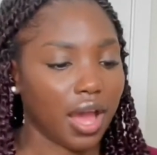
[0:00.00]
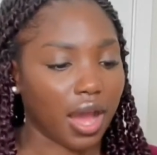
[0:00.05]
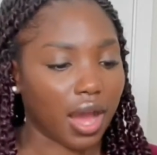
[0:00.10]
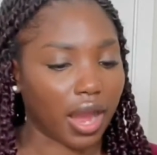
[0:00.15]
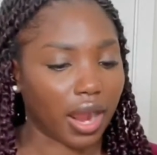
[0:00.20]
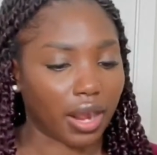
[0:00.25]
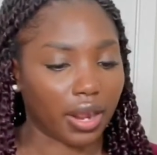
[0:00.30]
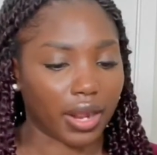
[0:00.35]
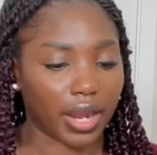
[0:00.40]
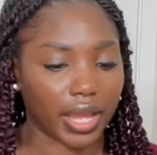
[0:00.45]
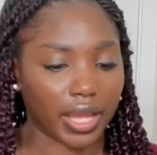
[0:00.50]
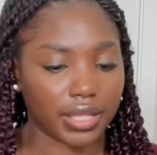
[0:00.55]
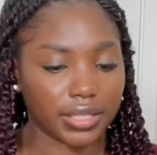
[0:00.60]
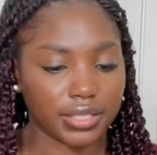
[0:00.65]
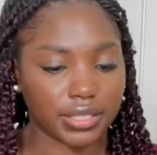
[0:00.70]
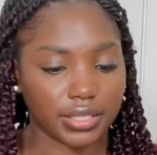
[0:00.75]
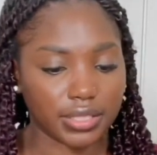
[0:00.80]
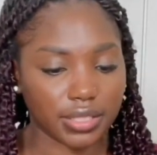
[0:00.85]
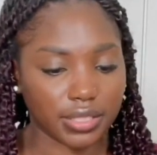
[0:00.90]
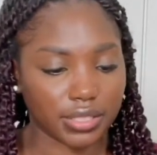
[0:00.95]
All right,
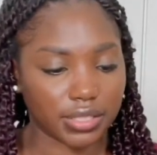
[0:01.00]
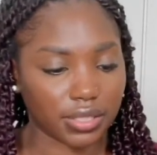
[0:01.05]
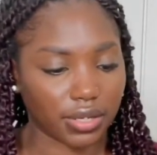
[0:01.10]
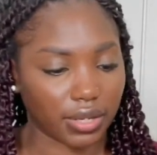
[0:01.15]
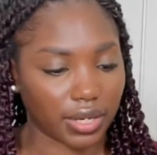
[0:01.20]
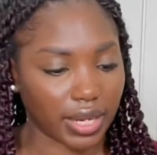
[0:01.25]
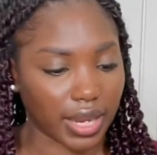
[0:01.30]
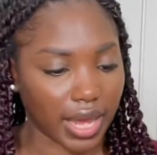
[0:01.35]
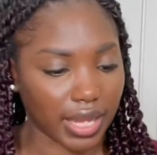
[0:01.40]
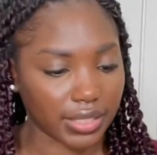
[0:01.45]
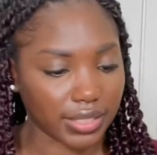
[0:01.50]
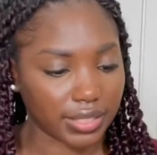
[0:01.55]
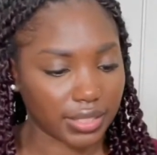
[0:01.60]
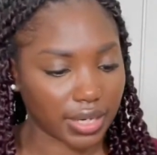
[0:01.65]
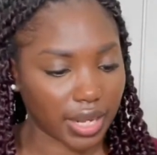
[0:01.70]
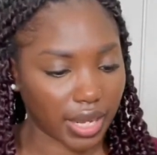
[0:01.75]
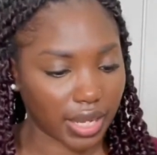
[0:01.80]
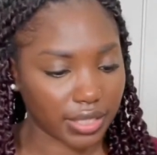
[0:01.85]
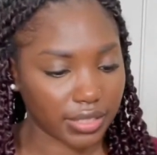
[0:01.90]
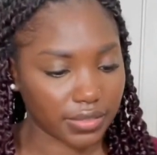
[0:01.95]
so that's
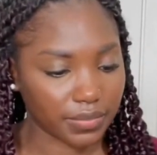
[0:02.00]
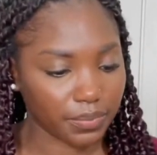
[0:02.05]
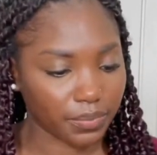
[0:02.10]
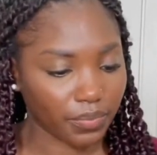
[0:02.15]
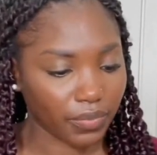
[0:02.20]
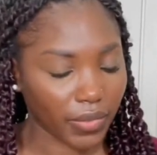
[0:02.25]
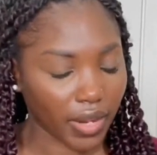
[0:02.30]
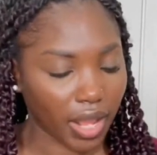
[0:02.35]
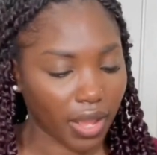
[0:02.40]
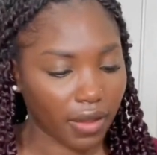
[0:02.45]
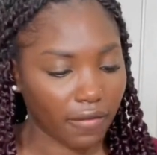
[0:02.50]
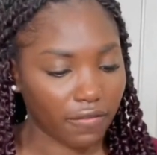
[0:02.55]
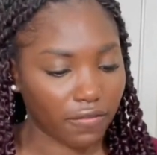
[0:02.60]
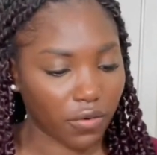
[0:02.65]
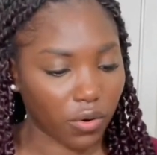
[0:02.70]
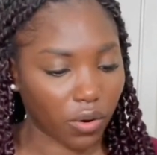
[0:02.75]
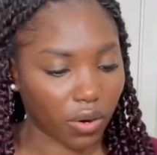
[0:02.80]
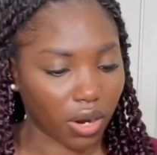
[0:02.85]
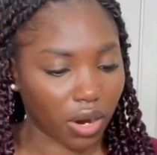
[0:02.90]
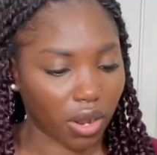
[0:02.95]
that.
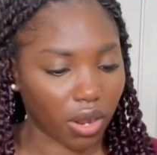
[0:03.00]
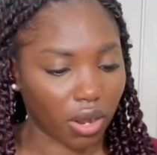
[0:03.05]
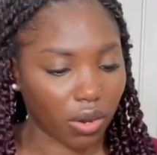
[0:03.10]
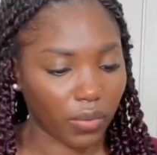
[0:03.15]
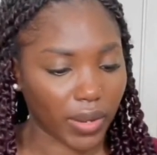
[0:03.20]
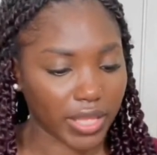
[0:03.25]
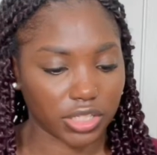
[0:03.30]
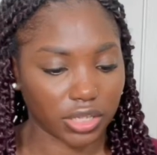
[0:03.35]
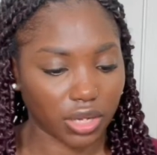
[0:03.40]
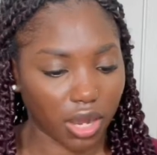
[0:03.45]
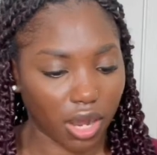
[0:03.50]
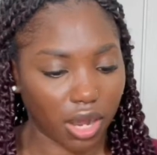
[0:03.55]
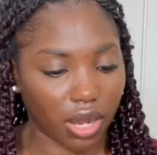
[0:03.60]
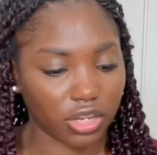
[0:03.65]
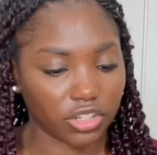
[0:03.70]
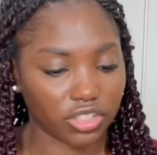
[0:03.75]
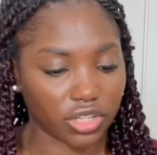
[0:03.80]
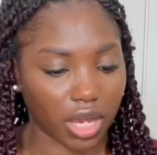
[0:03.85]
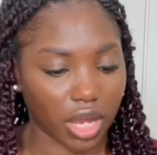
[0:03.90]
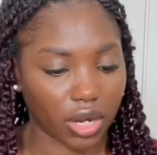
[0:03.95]
4, always
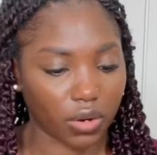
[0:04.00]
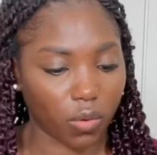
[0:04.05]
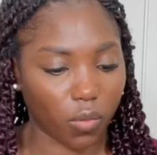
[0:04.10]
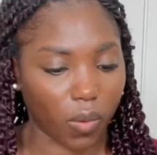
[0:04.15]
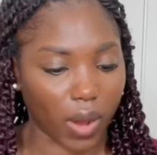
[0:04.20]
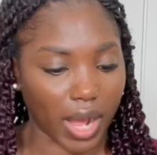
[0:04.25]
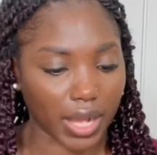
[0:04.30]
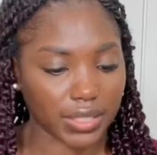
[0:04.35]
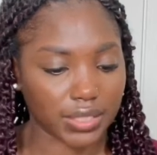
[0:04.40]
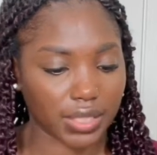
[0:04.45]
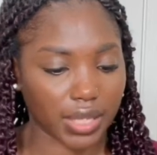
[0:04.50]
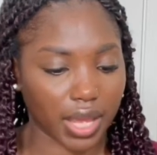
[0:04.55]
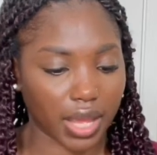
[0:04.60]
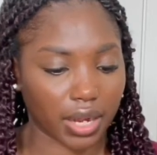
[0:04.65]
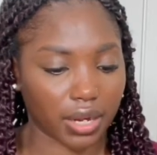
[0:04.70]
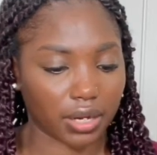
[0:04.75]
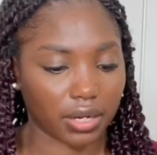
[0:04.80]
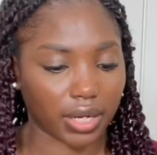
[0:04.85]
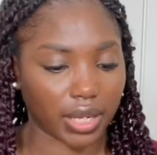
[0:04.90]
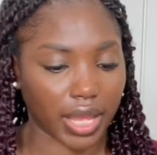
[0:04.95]
caution, wax
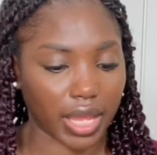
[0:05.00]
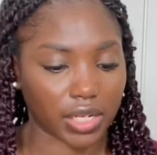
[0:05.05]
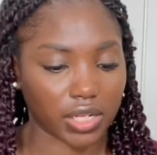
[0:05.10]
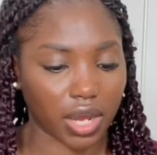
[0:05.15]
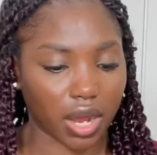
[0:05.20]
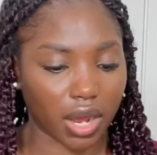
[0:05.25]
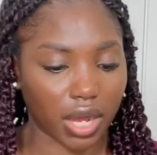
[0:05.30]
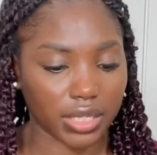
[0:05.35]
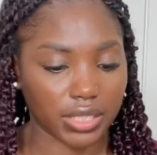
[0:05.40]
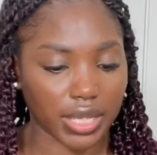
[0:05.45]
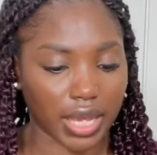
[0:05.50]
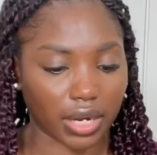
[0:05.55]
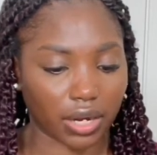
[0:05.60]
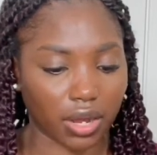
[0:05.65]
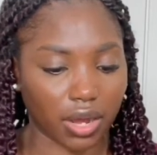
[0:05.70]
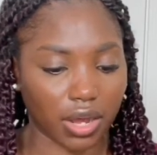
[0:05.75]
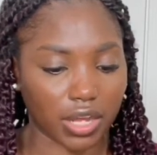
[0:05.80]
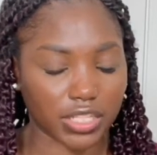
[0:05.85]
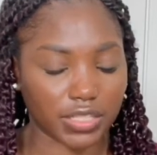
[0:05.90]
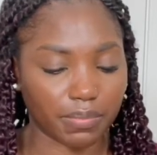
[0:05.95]
can get hot and
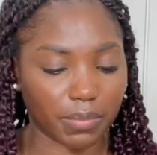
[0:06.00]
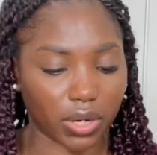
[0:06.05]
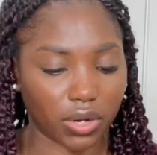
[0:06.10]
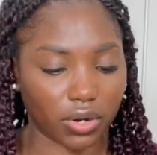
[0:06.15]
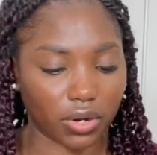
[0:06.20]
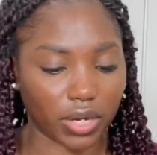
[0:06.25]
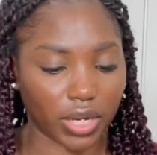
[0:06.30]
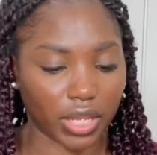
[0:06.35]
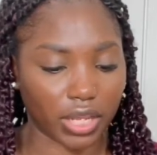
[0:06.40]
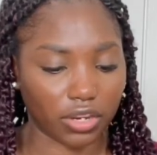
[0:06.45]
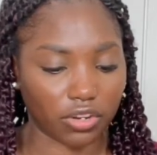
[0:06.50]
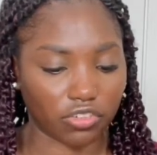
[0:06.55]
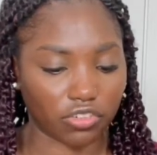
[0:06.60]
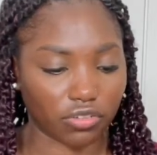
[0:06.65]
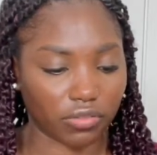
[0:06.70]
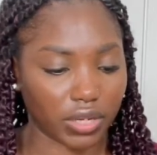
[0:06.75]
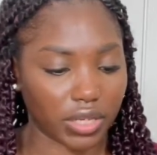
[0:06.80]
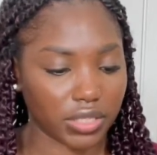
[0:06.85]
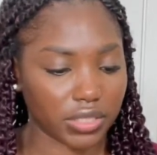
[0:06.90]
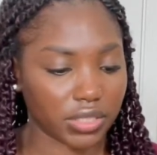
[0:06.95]
cause burn
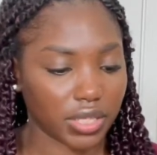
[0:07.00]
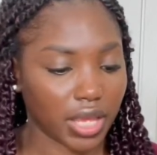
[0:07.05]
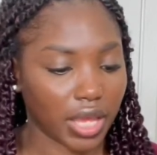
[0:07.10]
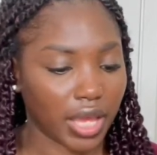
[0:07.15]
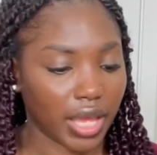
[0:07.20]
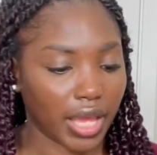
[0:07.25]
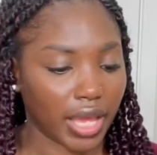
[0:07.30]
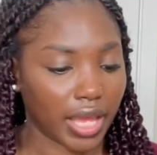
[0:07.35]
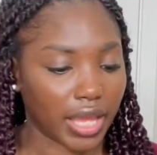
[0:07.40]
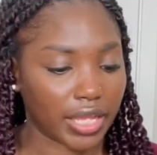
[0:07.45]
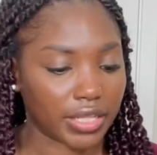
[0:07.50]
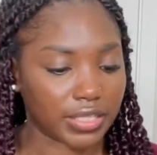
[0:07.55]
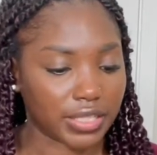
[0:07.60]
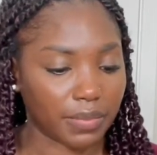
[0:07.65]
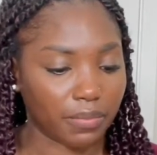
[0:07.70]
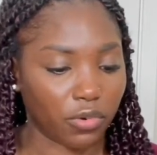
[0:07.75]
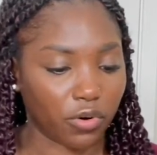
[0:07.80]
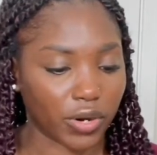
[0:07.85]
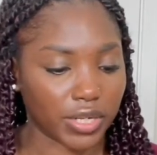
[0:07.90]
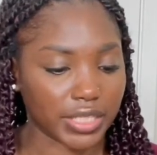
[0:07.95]
injuries. It's
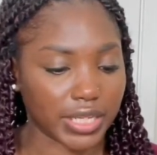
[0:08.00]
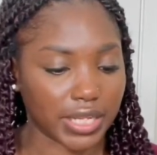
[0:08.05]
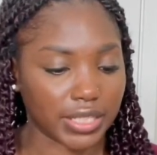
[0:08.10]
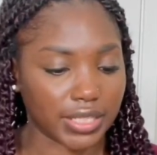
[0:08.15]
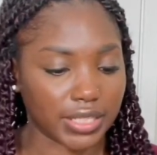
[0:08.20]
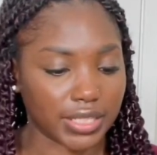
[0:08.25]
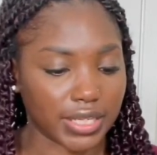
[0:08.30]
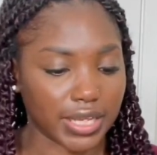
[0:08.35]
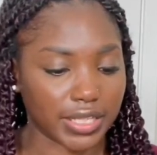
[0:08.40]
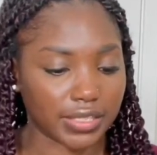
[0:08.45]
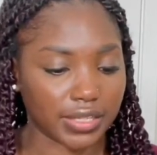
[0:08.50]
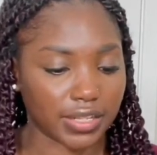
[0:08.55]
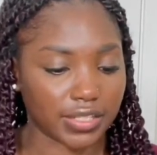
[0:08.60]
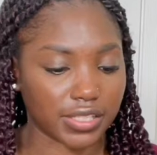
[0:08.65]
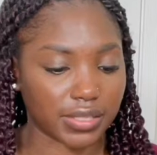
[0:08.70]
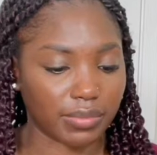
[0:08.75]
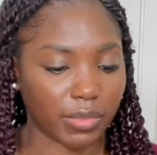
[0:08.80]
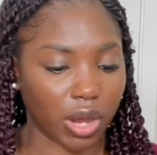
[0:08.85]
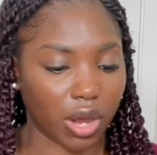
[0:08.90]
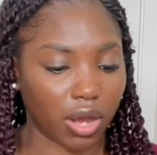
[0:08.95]
important to test a
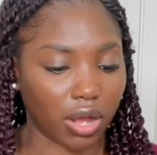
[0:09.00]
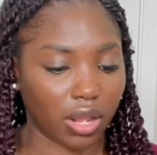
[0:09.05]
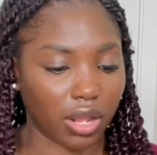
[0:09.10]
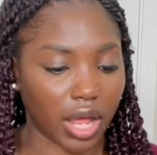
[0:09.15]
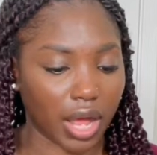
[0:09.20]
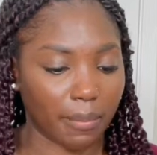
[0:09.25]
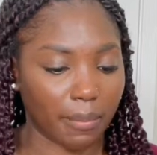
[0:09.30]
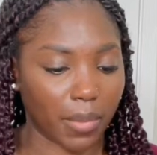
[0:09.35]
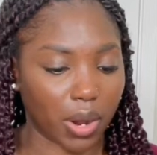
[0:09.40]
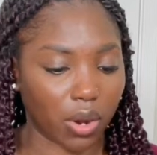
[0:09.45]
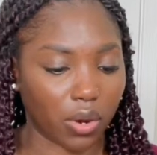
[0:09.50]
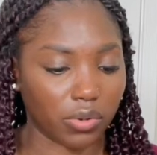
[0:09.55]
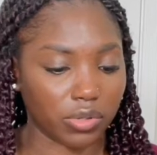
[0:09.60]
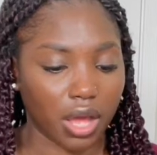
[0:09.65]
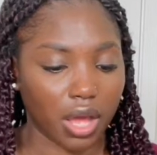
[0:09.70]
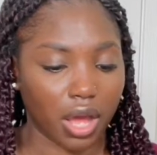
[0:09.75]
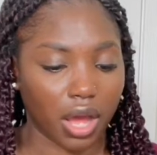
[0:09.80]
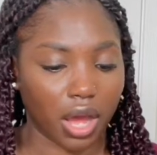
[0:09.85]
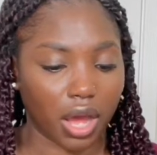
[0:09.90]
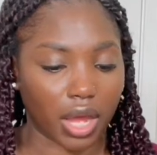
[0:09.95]
small amount
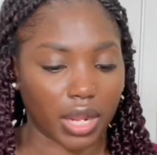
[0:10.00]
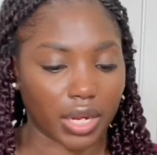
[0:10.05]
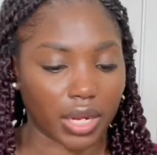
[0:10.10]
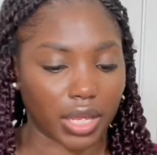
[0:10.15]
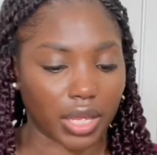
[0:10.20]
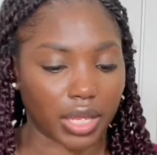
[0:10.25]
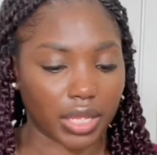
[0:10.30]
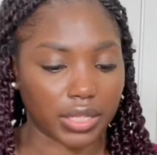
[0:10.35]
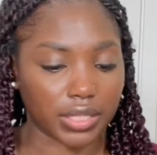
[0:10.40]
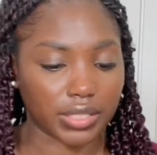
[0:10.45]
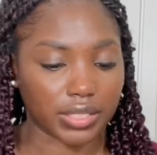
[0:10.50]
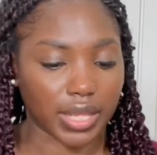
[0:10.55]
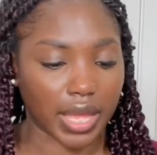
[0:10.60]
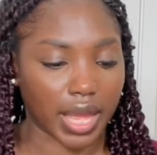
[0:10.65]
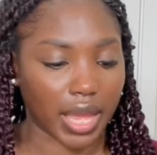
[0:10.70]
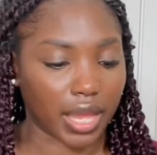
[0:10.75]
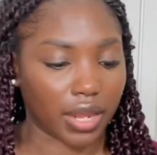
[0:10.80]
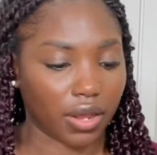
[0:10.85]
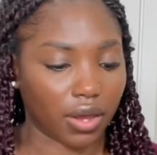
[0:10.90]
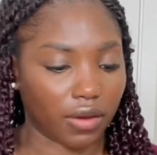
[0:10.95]
on the
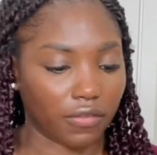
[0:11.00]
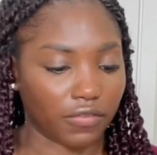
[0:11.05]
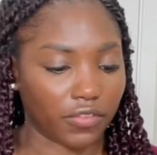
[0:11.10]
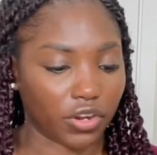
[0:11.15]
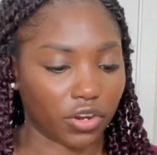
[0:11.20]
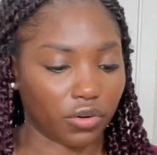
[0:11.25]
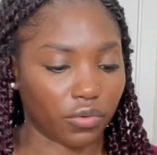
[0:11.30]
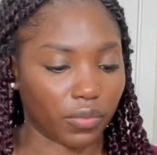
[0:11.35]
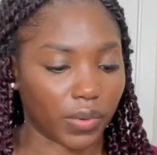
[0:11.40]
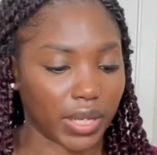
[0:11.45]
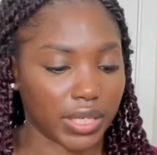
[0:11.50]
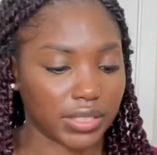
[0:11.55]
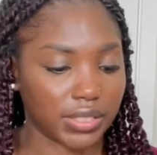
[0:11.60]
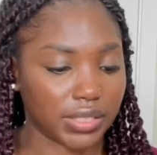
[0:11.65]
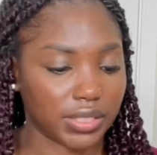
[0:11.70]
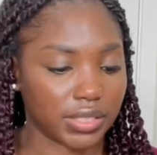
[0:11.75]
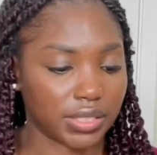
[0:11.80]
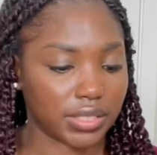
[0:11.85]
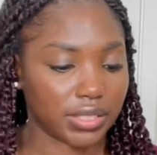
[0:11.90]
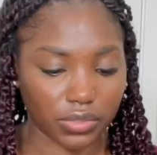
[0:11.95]
inside of your
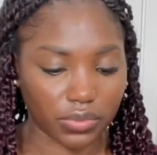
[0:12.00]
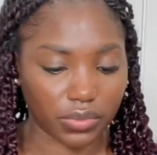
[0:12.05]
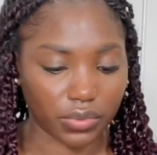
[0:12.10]
wrist.